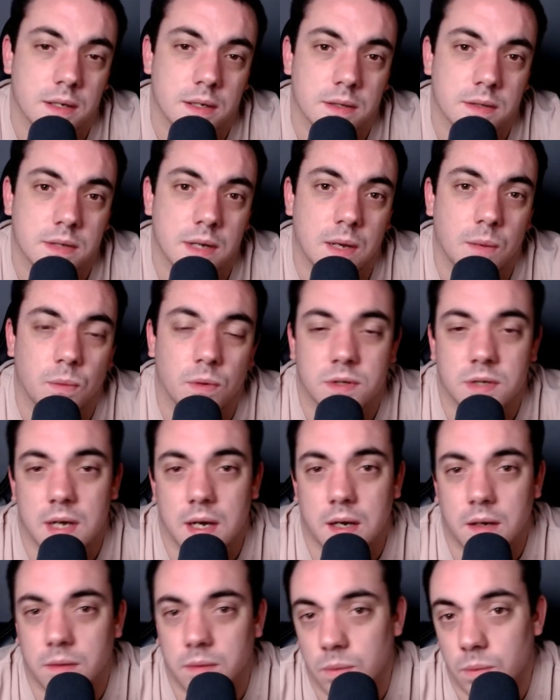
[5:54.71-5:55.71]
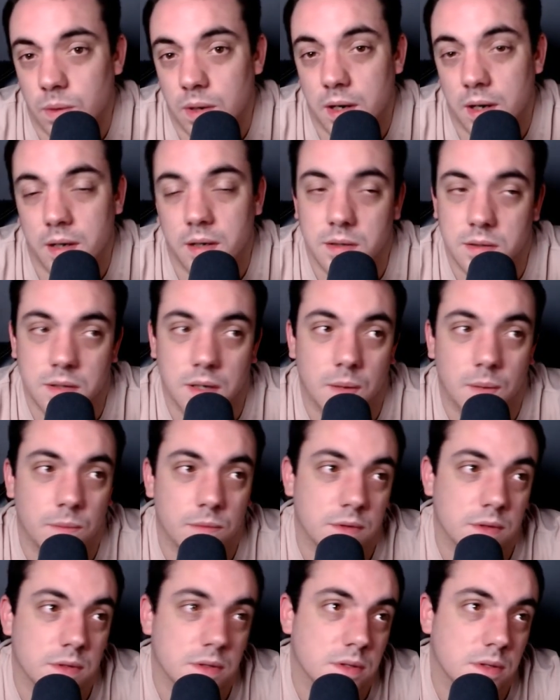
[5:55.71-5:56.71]
Some were tackled away, some
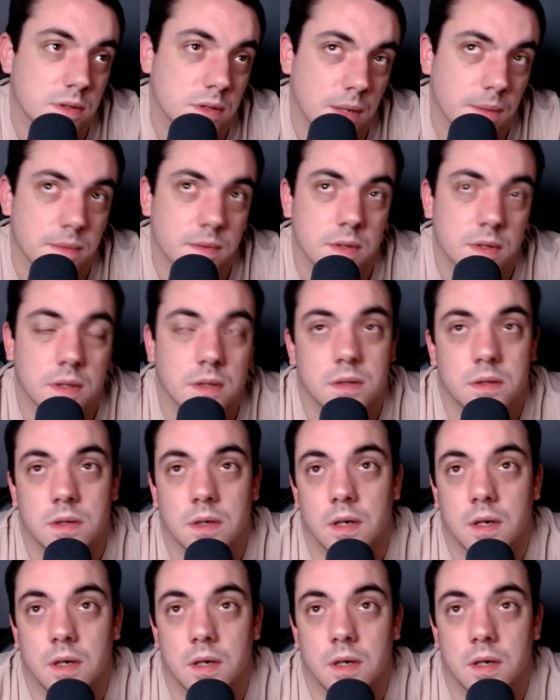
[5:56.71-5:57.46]
were intercepted.